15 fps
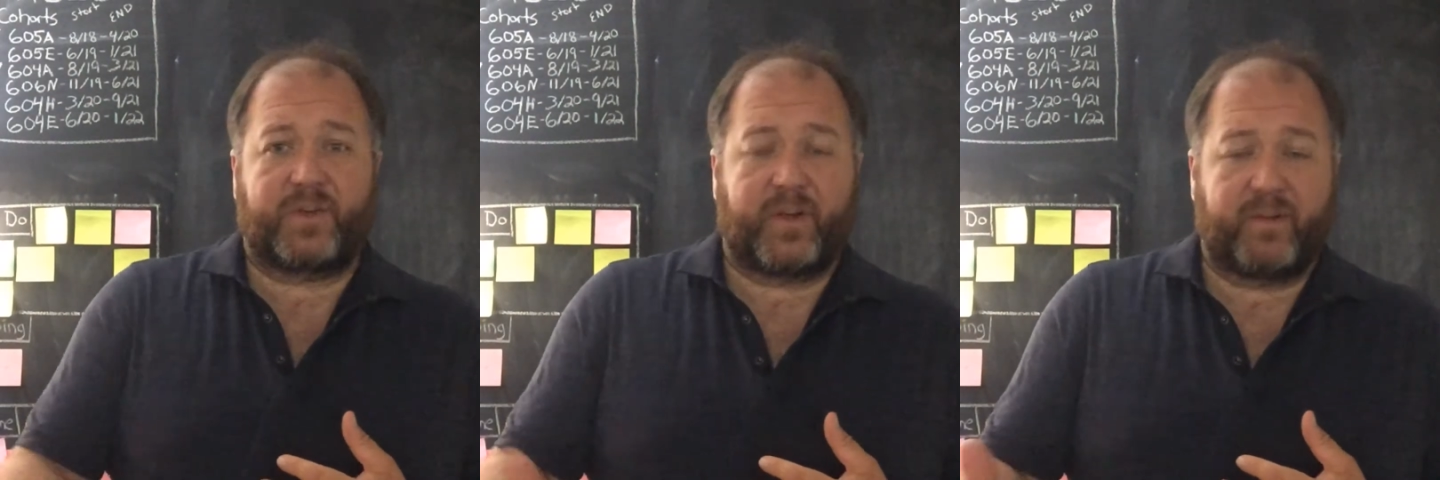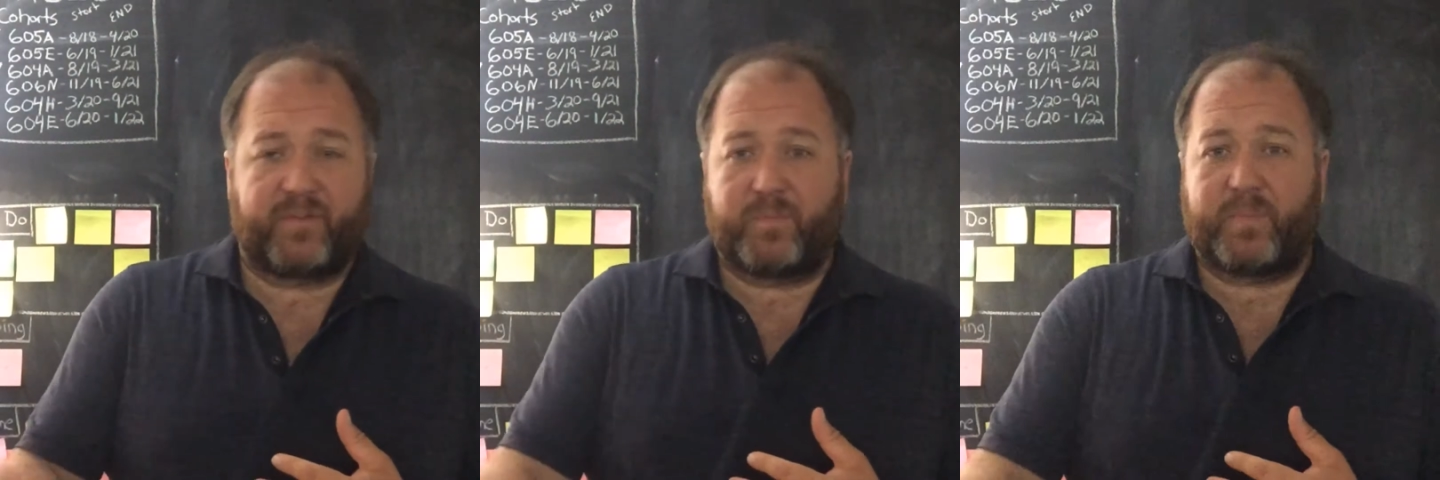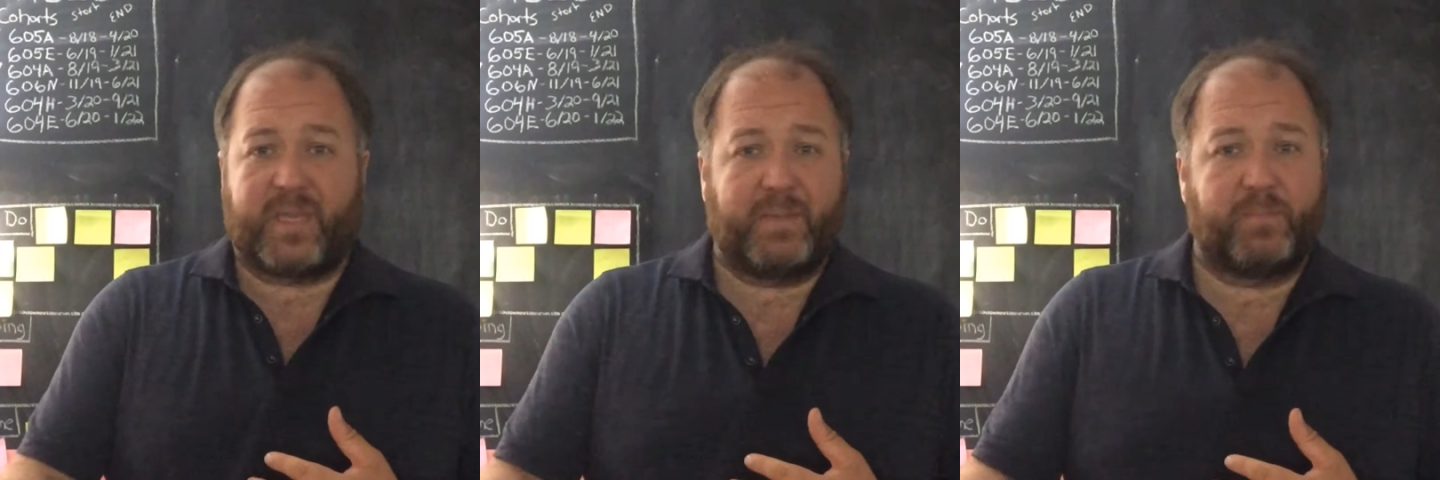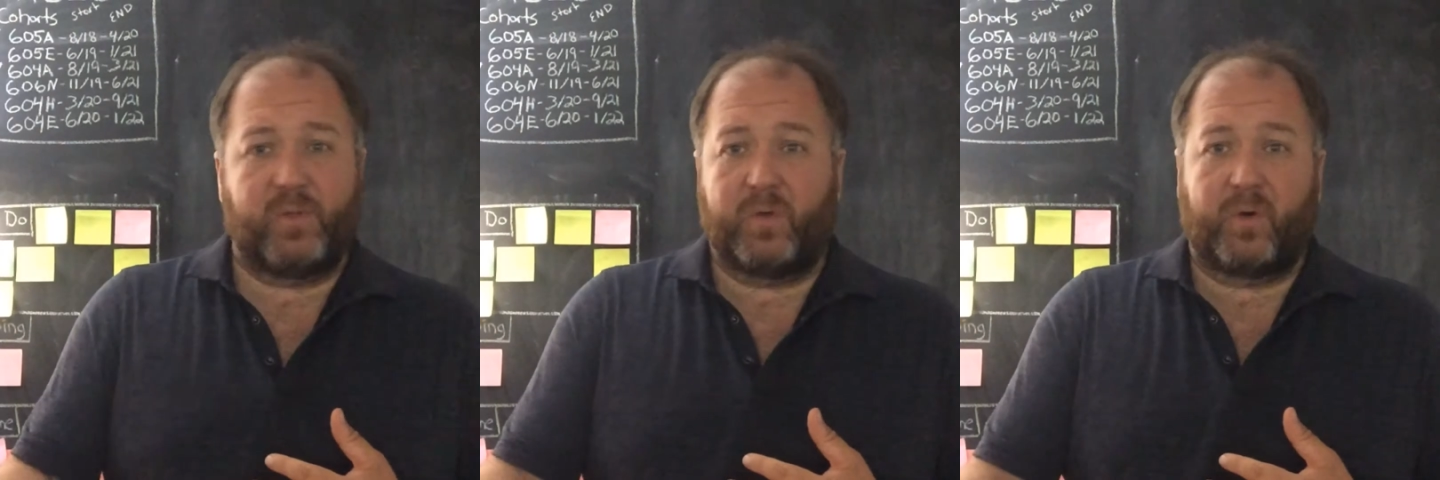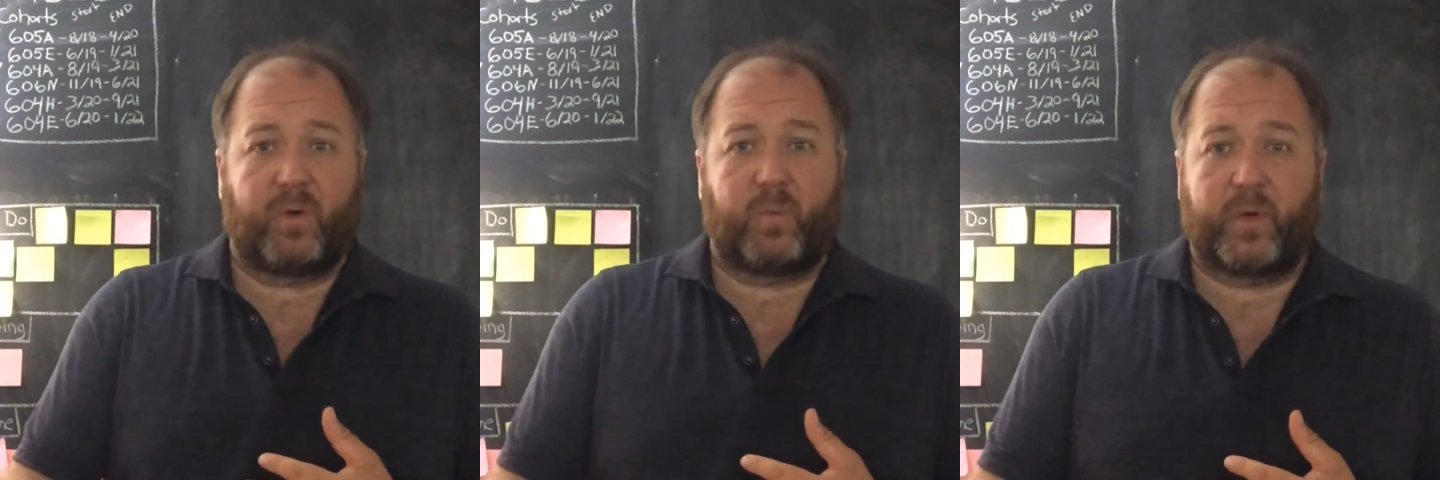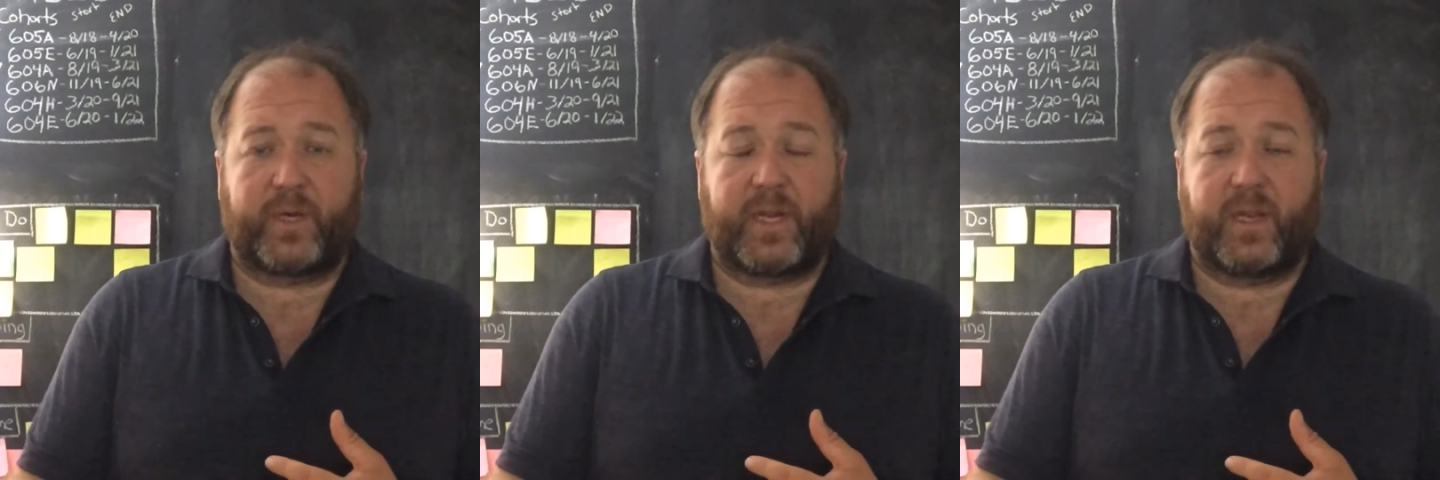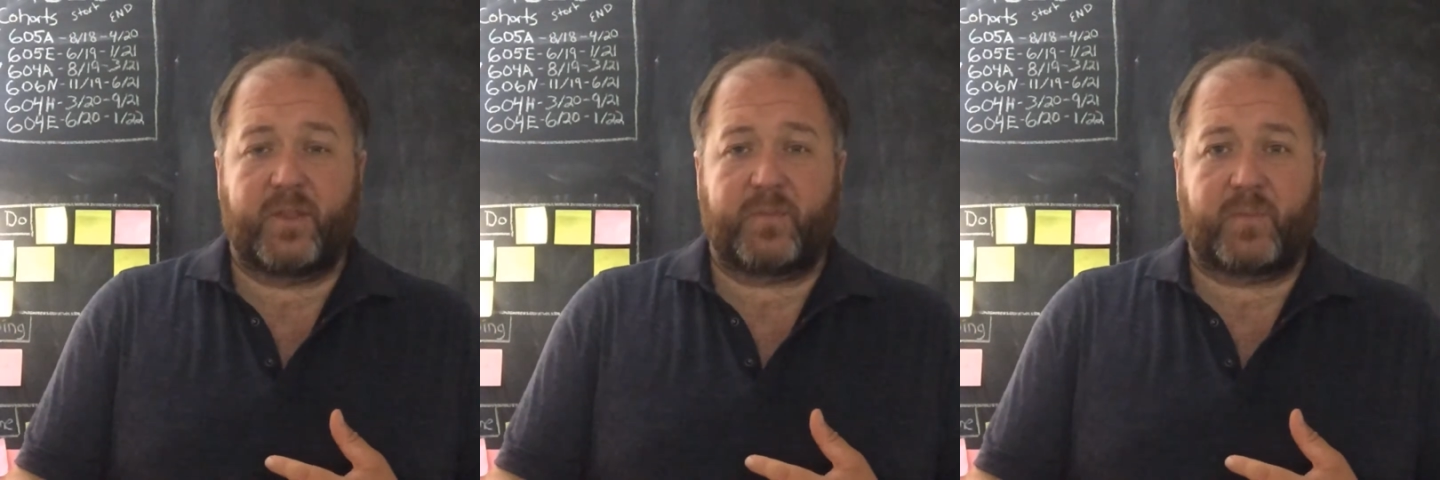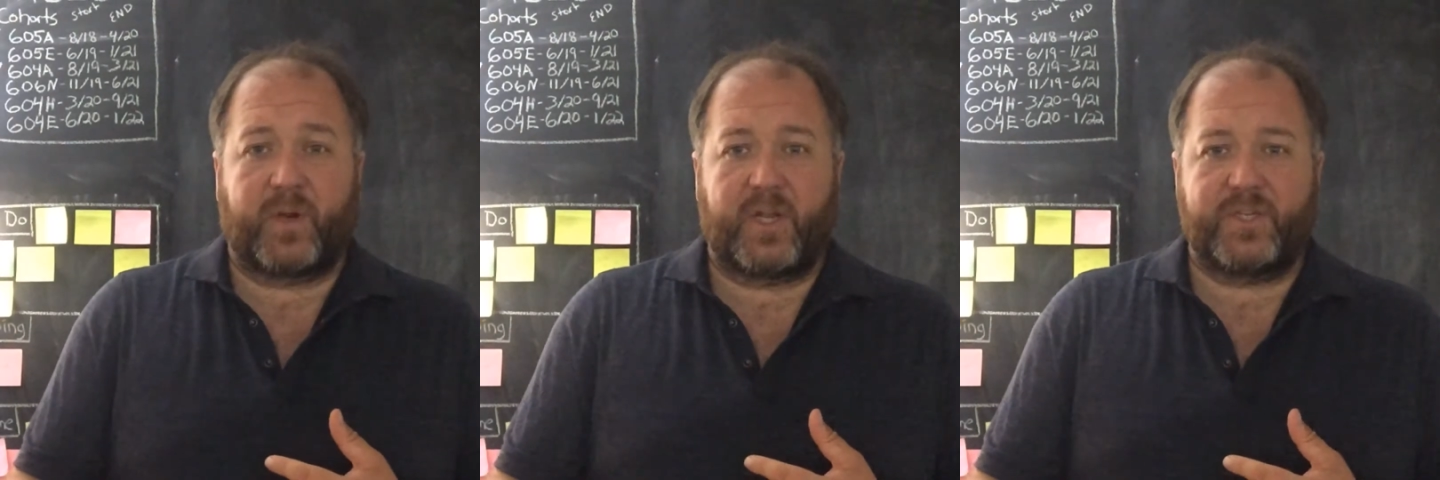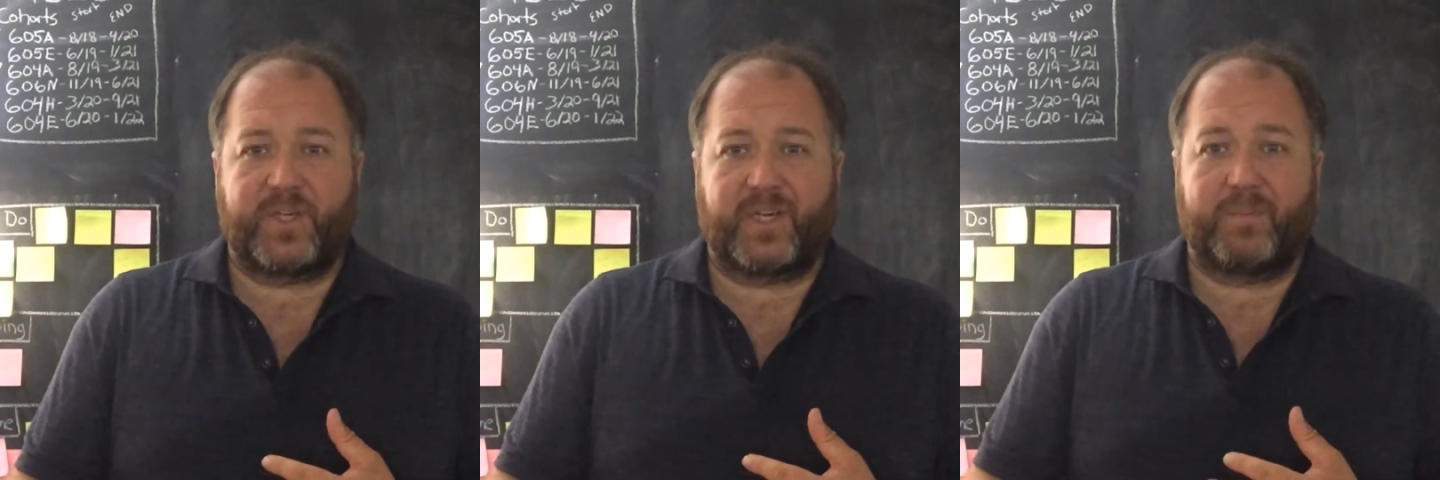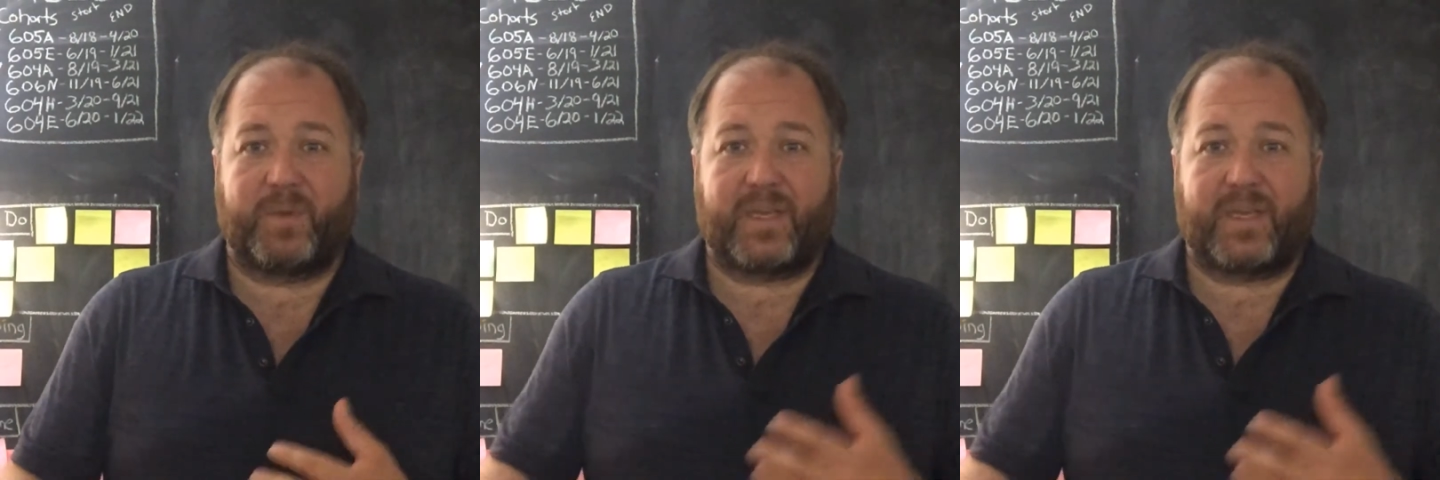of the people who are working on the project,